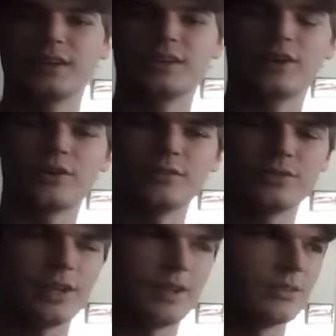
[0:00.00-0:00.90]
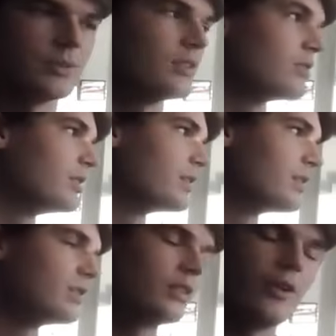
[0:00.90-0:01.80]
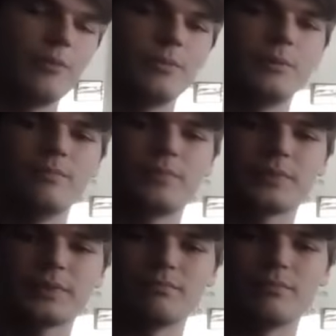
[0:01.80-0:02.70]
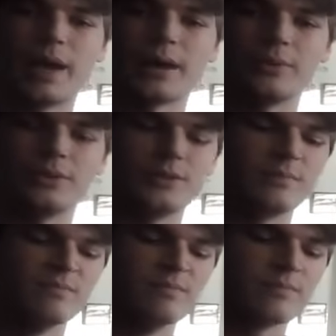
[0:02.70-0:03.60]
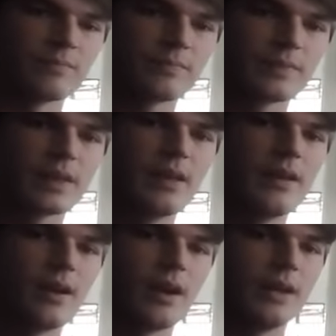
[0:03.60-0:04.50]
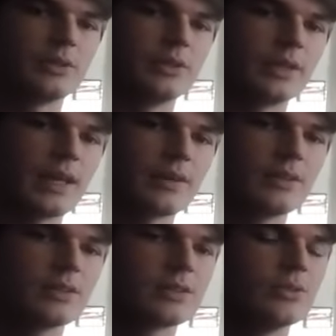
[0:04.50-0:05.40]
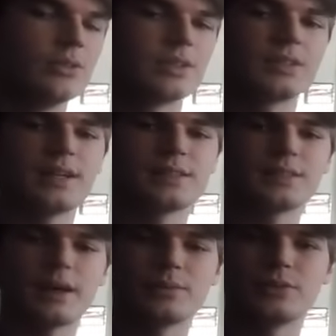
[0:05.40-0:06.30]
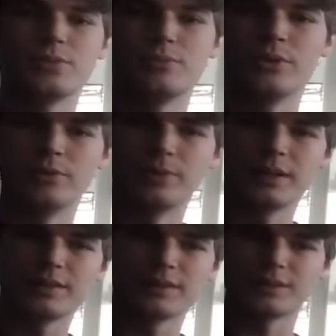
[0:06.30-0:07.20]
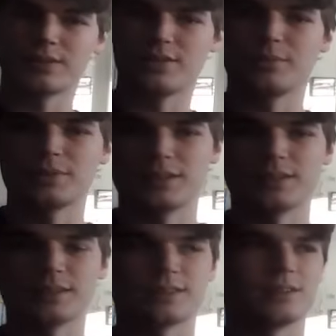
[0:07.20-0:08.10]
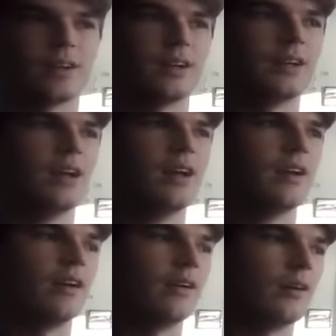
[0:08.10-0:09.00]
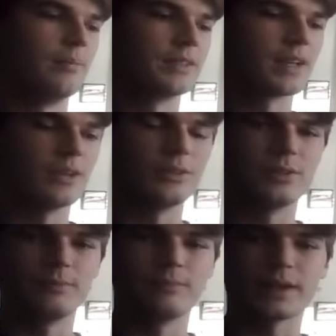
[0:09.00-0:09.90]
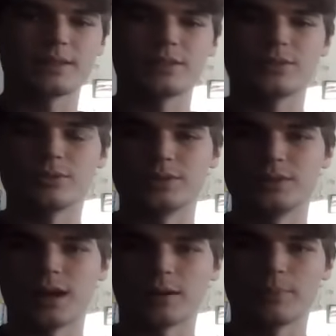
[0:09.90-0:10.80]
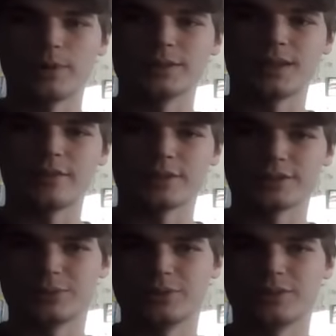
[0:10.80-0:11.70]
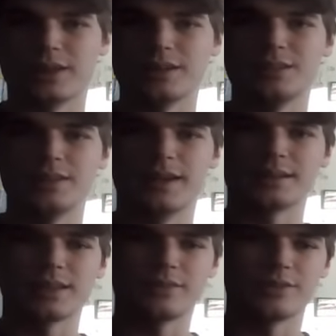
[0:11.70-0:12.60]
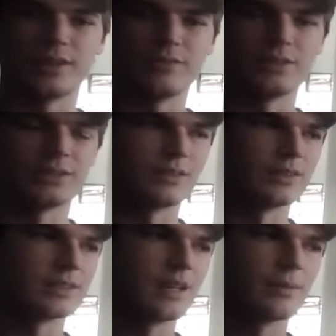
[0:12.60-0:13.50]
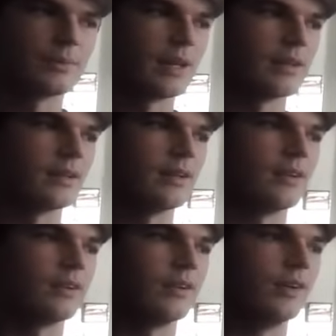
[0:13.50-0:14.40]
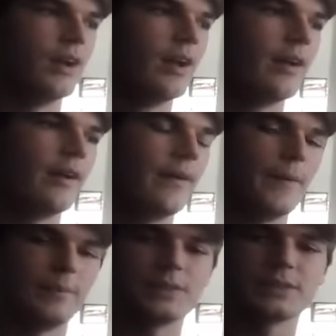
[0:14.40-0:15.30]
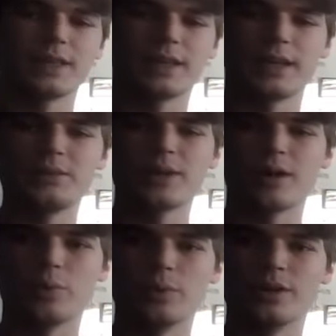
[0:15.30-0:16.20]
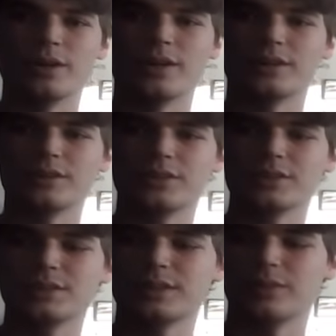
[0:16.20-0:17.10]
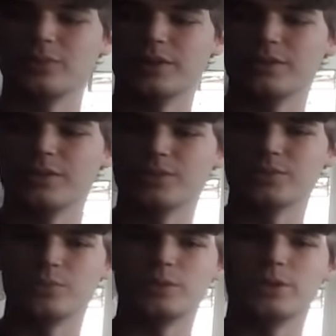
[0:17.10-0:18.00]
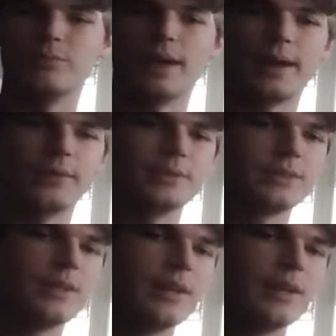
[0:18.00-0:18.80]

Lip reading: curve change, which is just the slope but backwards. Alright, cool. Calculus 2, this class is absolutely brutal, but I think it's 100% necessary. My teacher would dock points off because I wouldn't write dx after every single step taking an integral. This is like, you have weirder integrals and integrals with weird bounds.